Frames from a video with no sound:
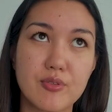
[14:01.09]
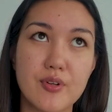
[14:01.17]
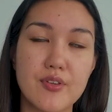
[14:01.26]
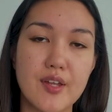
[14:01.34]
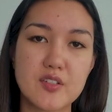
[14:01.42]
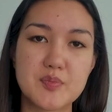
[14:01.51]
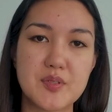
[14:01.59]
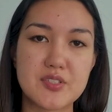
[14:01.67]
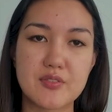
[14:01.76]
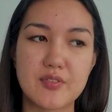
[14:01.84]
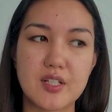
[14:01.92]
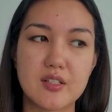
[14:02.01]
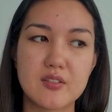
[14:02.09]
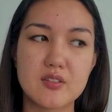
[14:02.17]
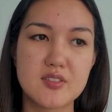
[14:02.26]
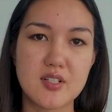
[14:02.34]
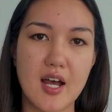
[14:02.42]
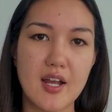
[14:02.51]
for their specific
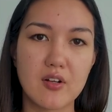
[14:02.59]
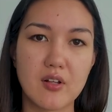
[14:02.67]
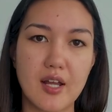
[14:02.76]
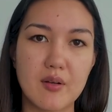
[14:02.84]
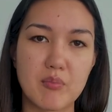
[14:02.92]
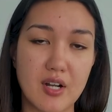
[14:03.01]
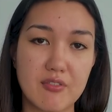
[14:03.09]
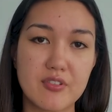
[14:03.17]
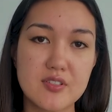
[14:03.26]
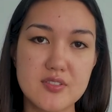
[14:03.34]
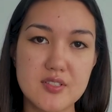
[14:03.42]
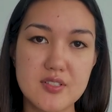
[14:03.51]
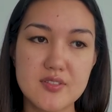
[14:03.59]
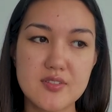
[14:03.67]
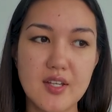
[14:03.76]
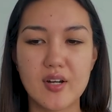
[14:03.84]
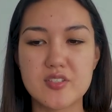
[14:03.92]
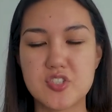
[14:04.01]
style and
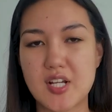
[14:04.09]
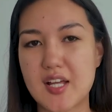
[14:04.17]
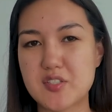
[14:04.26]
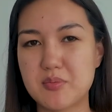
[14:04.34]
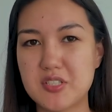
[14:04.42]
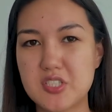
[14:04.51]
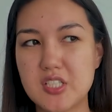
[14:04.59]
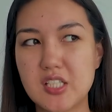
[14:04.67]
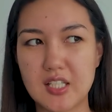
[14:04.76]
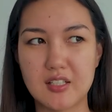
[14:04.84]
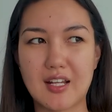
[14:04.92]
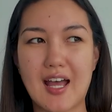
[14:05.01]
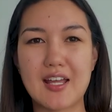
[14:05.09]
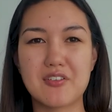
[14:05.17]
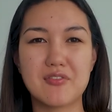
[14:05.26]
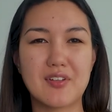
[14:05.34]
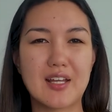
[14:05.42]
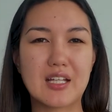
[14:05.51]
preferences, whereas ChatGPT can kind
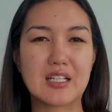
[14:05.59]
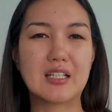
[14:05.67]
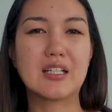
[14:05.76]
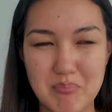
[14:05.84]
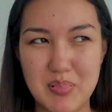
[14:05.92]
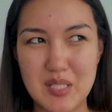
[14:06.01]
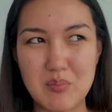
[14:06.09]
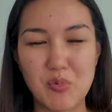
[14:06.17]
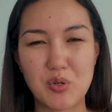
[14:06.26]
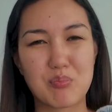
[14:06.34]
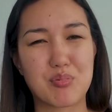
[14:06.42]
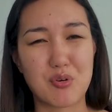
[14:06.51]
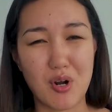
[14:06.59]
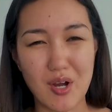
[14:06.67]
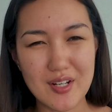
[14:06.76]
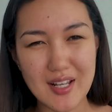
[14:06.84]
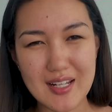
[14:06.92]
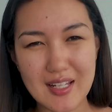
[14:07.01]
of like be more
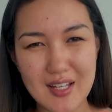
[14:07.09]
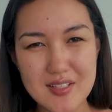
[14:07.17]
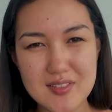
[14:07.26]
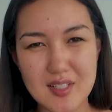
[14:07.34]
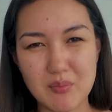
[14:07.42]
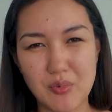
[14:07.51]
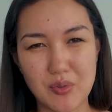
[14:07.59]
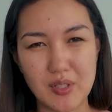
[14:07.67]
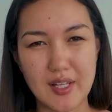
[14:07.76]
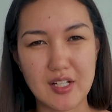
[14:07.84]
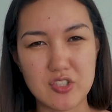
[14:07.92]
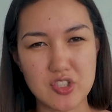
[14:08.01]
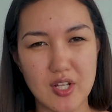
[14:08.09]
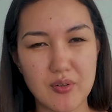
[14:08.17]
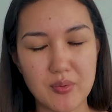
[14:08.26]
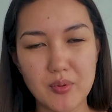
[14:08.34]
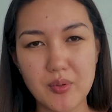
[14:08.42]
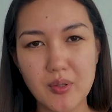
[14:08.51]
broad, I guess, and more like
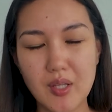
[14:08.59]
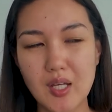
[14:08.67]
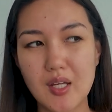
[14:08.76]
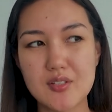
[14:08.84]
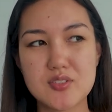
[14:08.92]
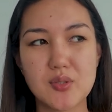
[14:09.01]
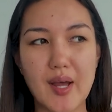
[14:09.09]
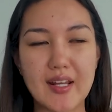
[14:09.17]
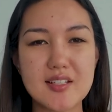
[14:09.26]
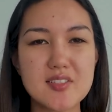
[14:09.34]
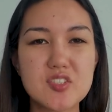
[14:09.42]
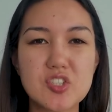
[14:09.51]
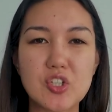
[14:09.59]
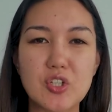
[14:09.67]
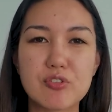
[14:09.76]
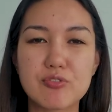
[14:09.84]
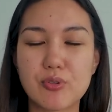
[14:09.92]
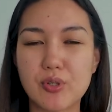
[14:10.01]
general. So I guess it's
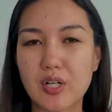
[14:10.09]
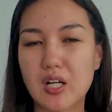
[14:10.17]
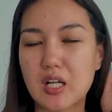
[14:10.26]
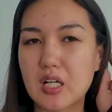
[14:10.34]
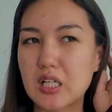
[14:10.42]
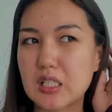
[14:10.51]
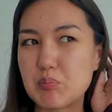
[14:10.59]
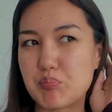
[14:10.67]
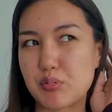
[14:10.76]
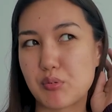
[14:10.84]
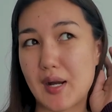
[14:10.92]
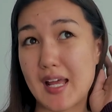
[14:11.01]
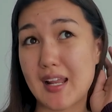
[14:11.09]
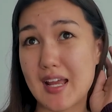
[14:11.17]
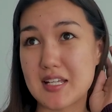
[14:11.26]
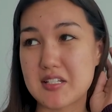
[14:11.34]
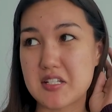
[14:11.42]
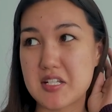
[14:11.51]
good for brand
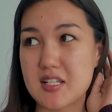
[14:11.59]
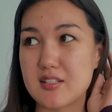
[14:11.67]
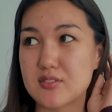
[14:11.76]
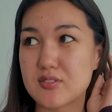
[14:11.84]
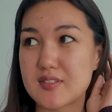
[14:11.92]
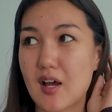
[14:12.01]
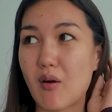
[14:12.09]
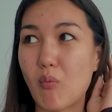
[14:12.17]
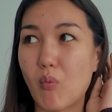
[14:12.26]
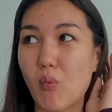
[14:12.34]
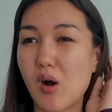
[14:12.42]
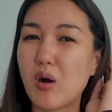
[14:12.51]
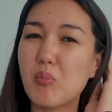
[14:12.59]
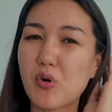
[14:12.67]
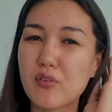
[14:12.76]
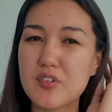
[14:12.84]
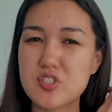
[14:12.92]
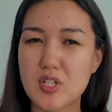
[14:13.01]
identities that want more
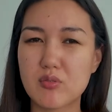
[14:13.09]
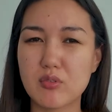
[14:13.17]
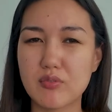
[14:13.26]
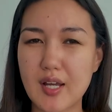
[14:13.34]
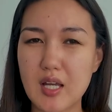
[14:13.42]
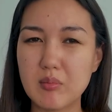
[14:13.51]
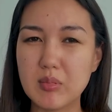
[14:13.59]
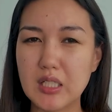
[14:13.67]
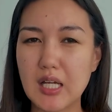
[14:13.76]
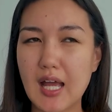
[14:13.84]
of a general vibe.